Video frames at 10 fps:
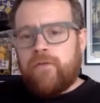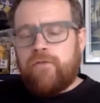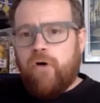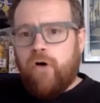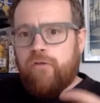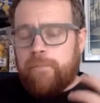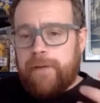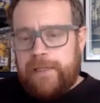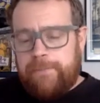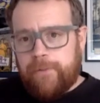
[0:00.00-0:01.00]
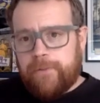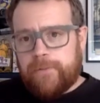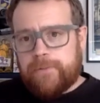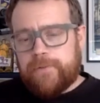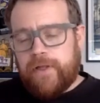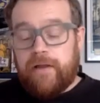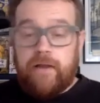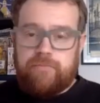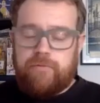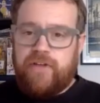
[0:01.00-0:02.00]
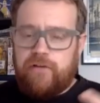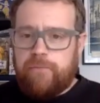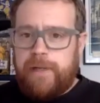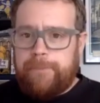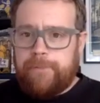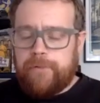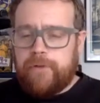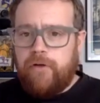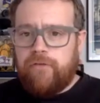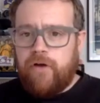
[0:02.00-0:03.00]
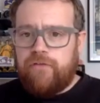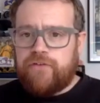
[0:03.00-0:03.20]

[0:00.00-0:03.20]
other people, other